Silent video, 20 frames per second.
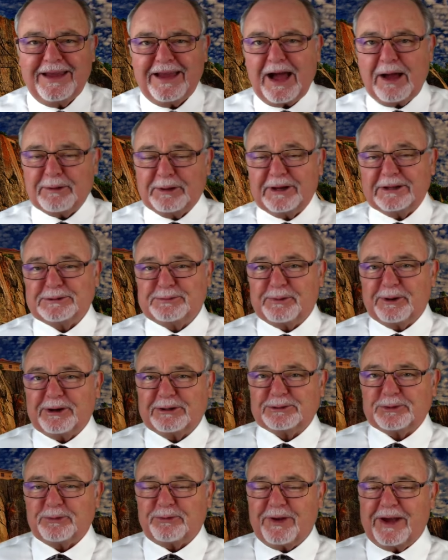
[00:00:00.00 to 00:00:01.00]
I mean a
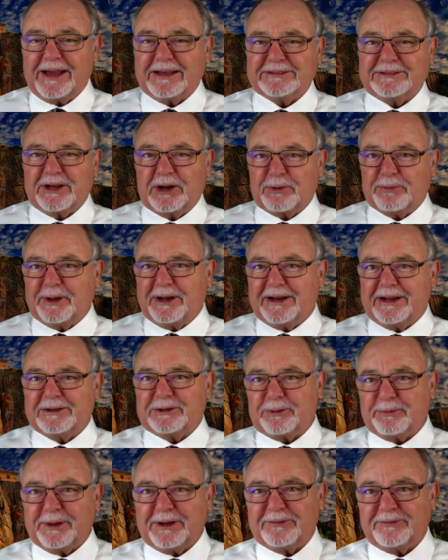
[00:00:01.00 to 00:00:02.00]
spiritual fast. I don't mean
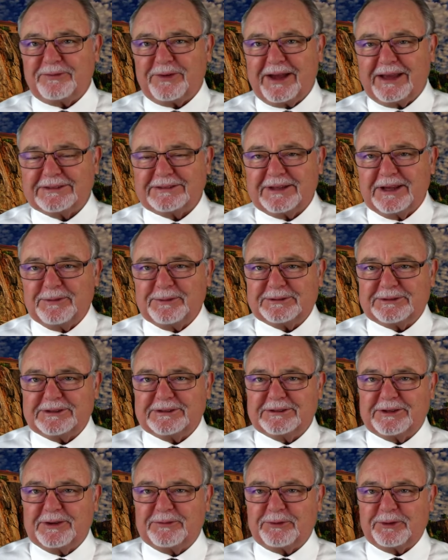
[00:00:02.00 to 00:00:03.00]
intermittent fasting, which
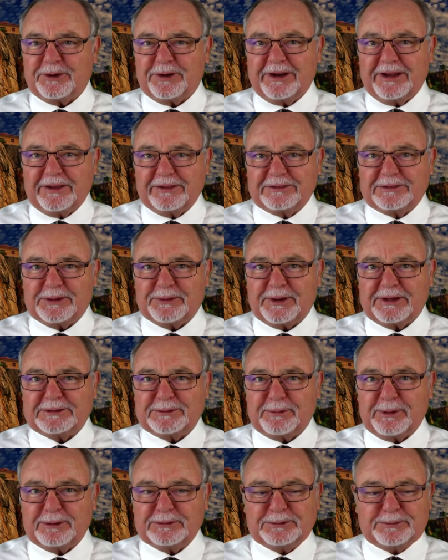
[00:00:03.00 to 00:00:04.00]
is good for your health too, I
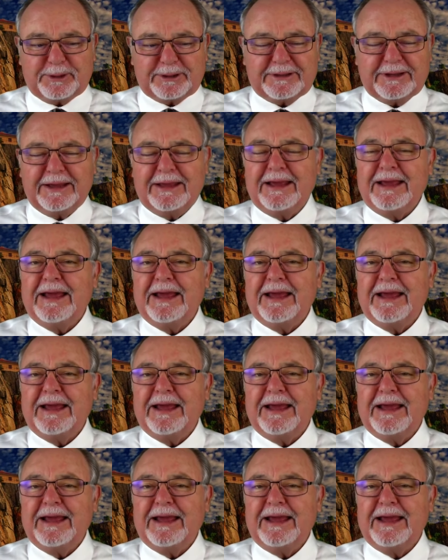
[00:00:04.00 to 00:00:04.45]
suppose, but